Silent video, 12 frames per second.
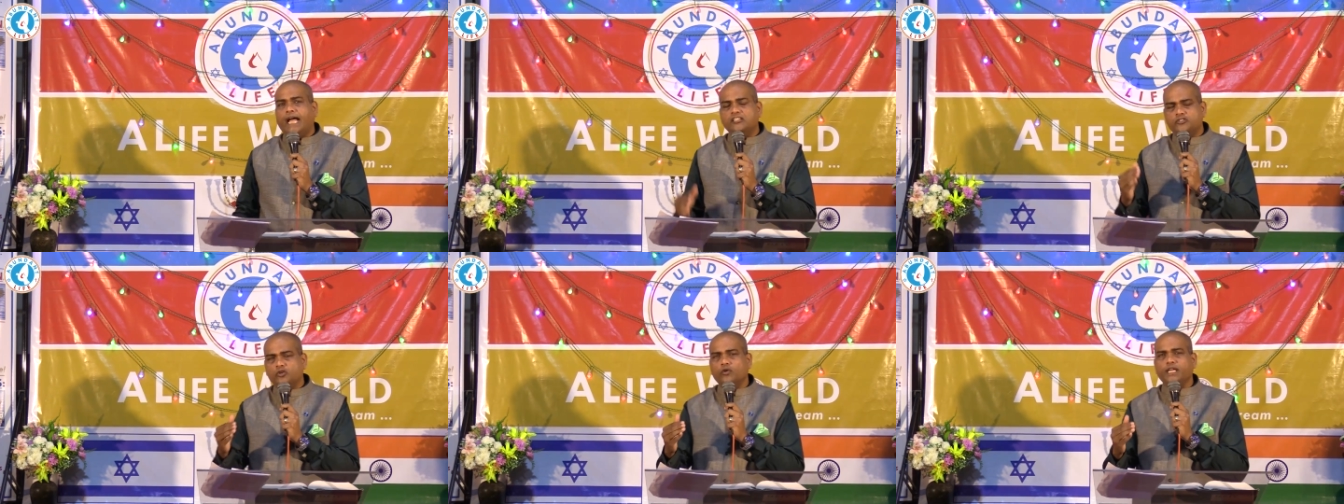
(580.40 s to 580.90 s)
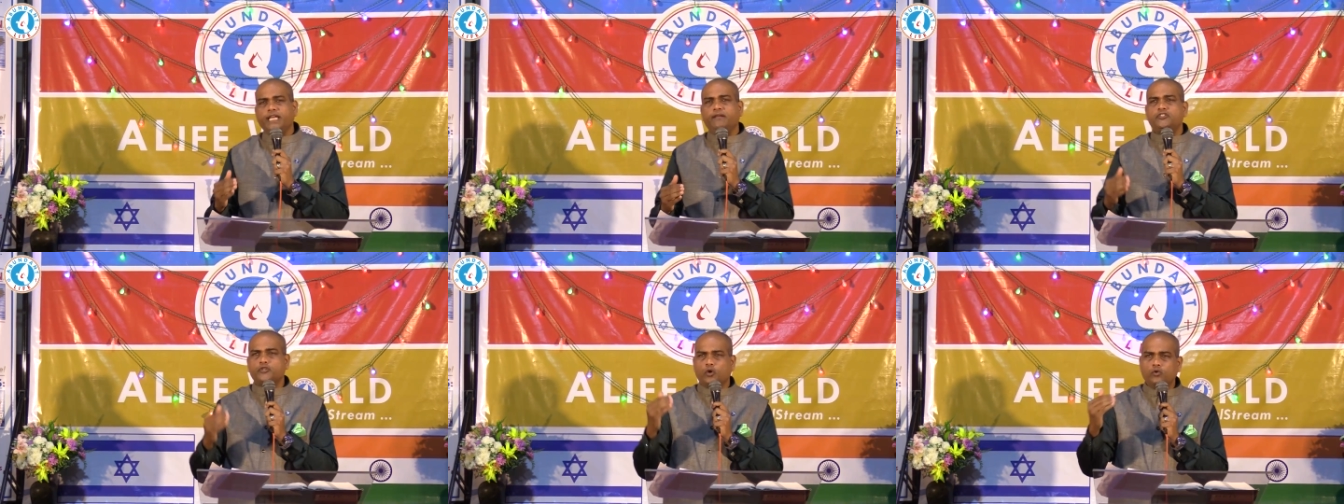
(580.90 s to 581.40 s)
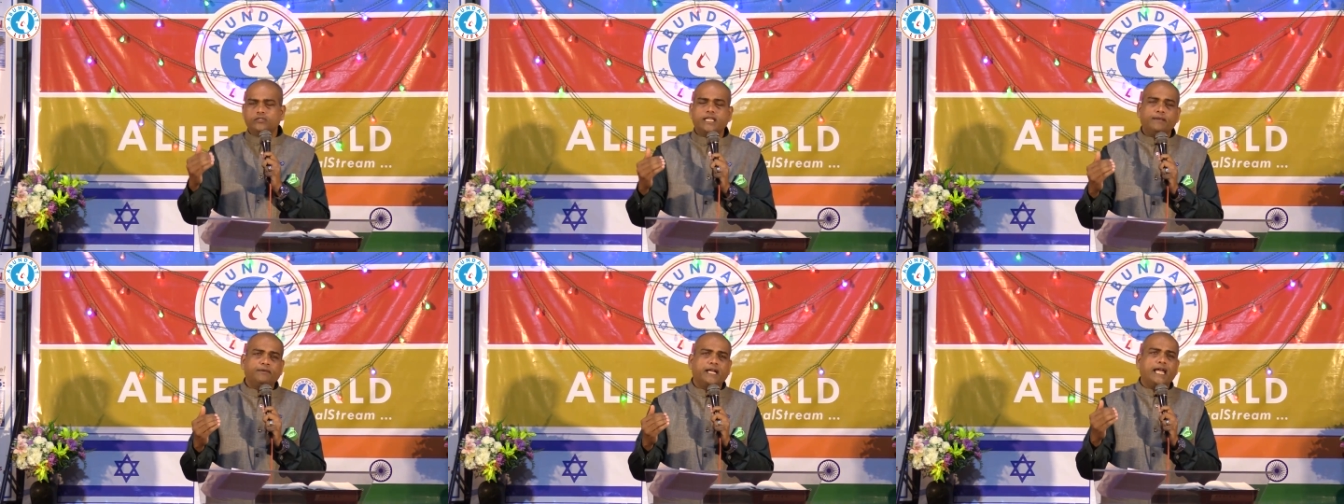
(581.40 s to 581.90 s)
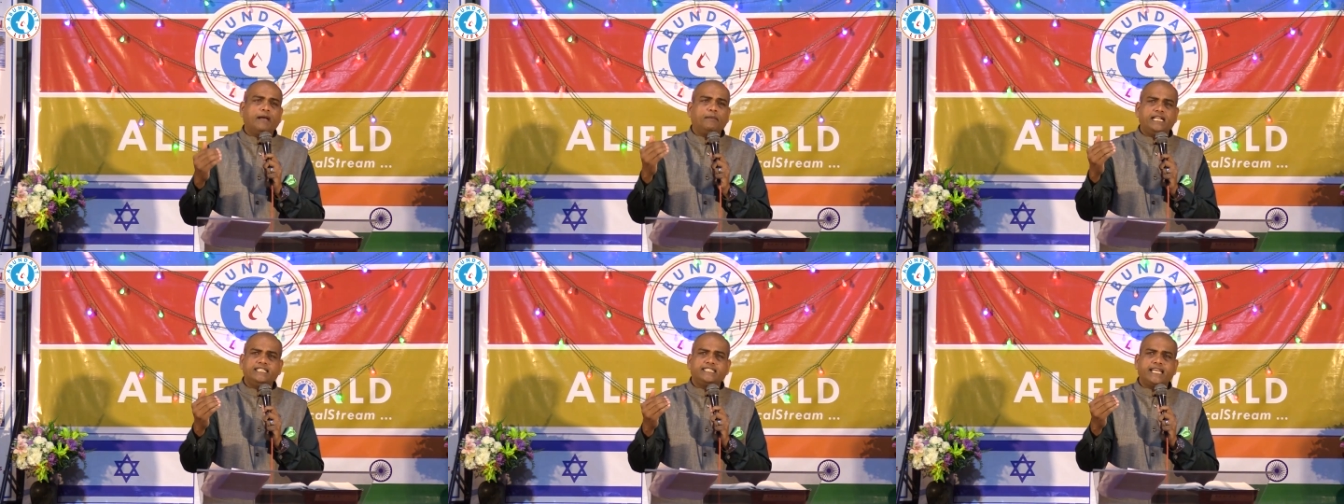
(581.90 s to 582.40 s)
And so he chose Abraham
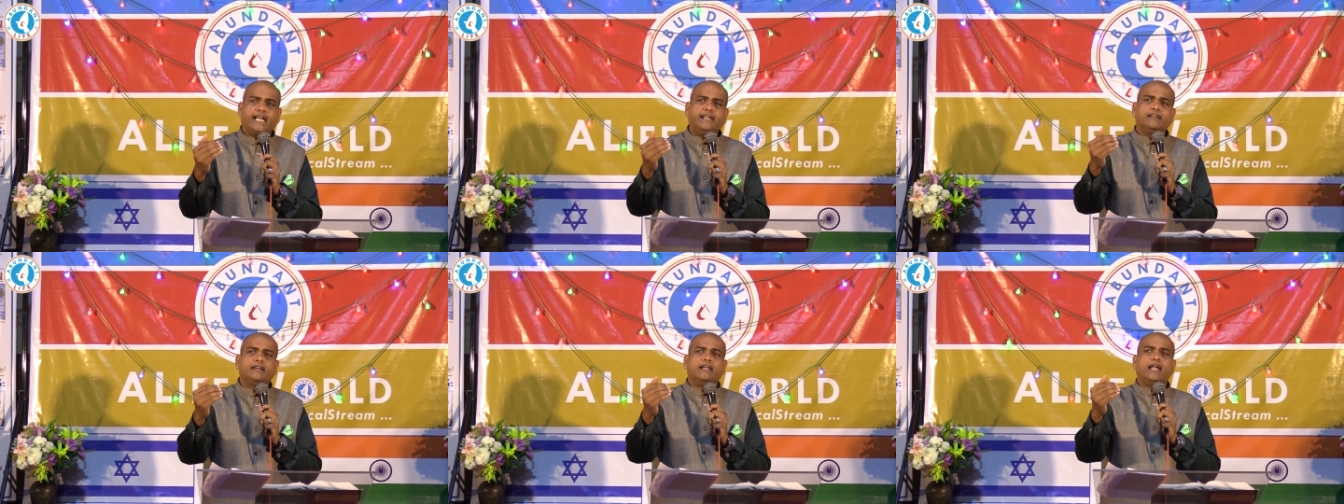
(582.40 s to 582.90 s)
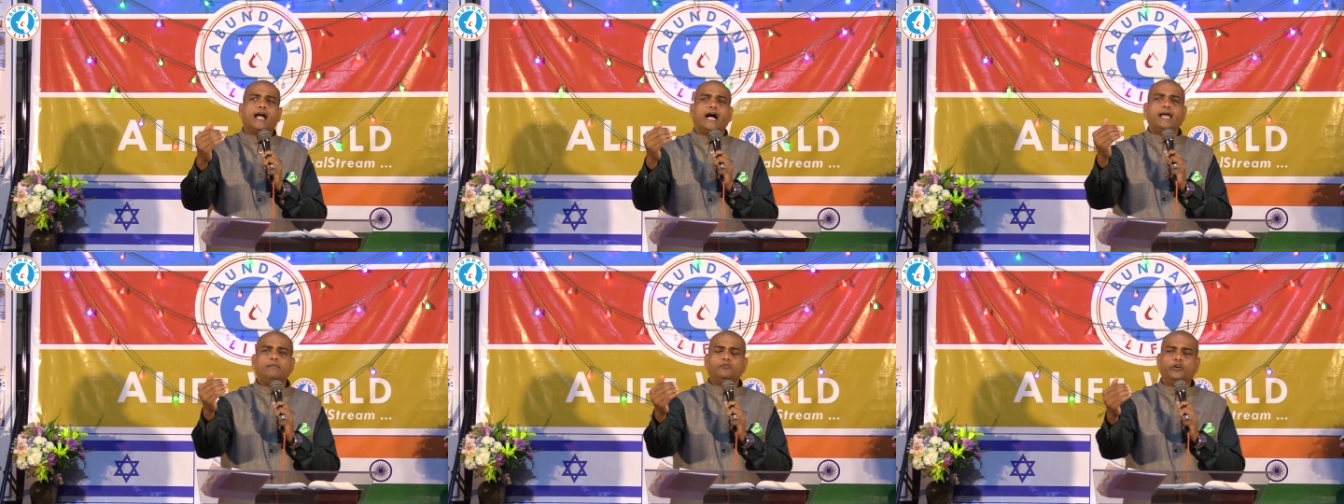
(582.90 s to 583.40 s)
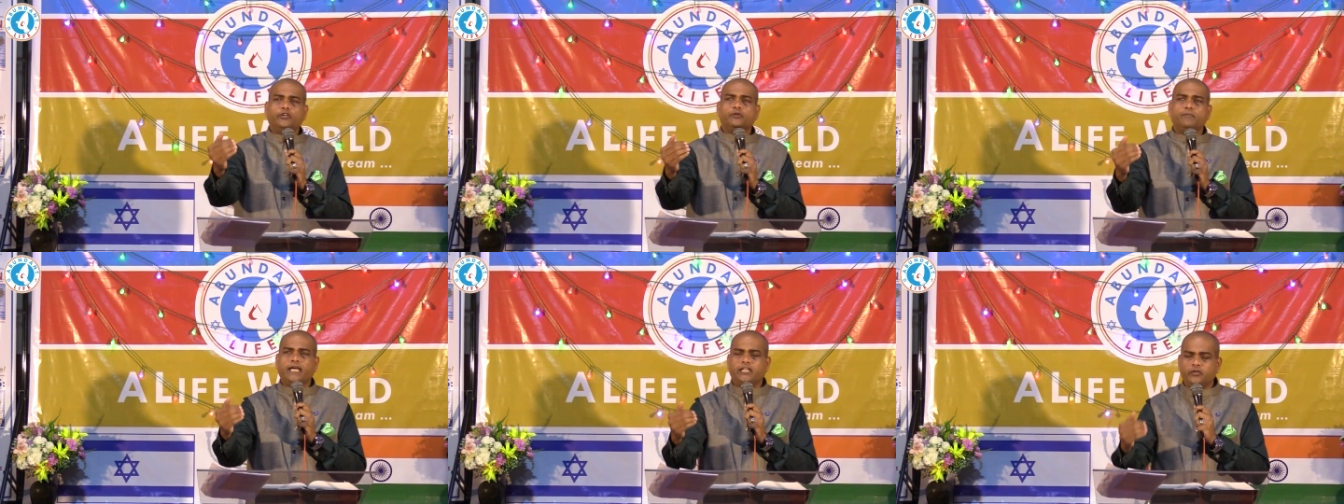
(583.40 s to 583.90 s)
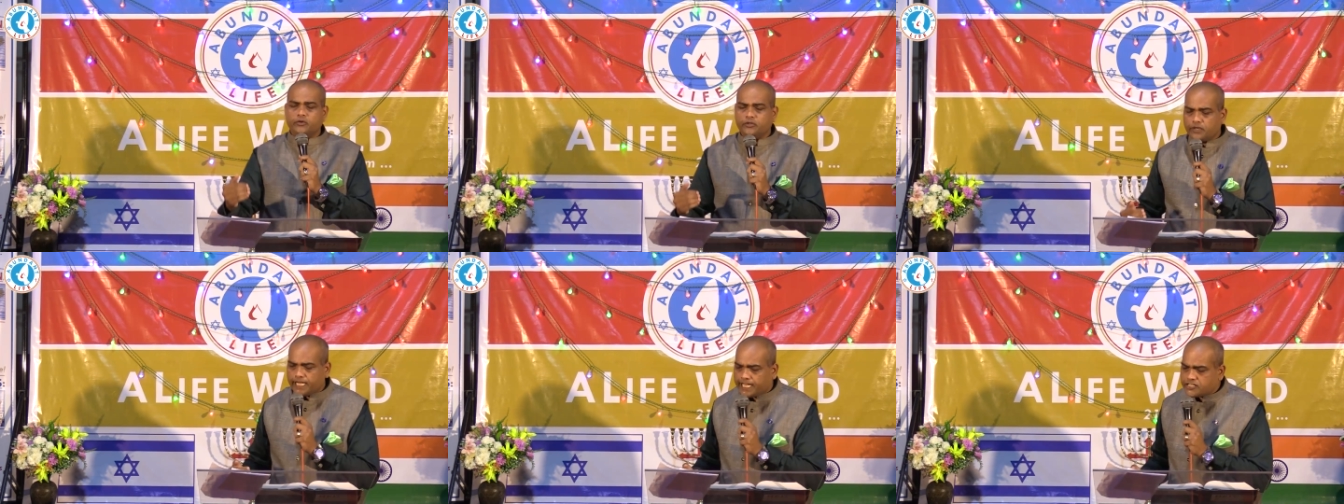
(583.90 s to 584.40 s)
and he said, I am going to make you
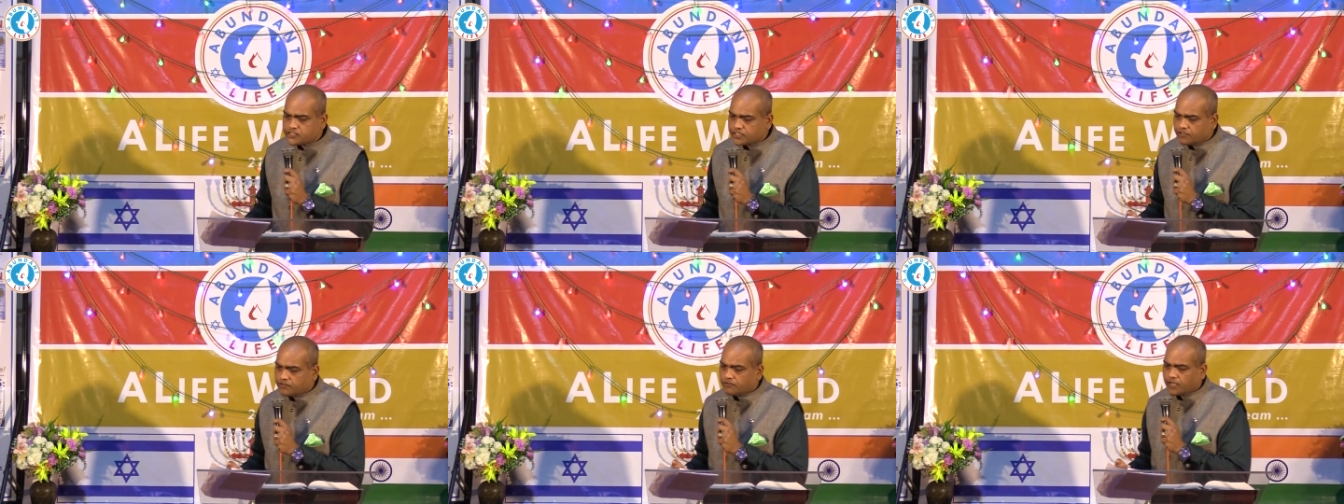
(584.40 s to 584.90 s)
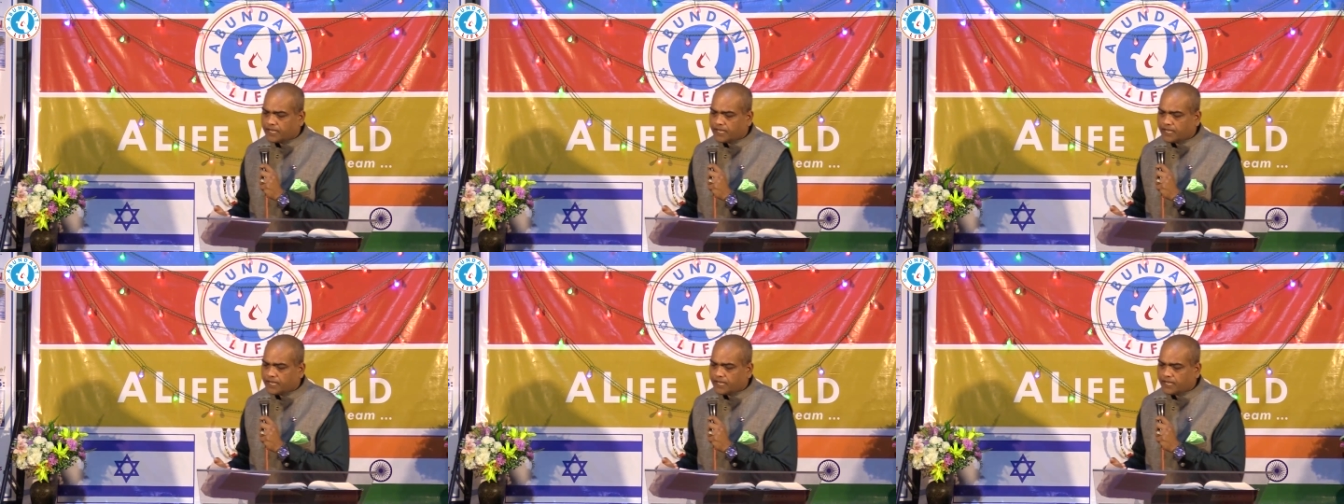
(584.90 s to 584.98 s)
into a nation.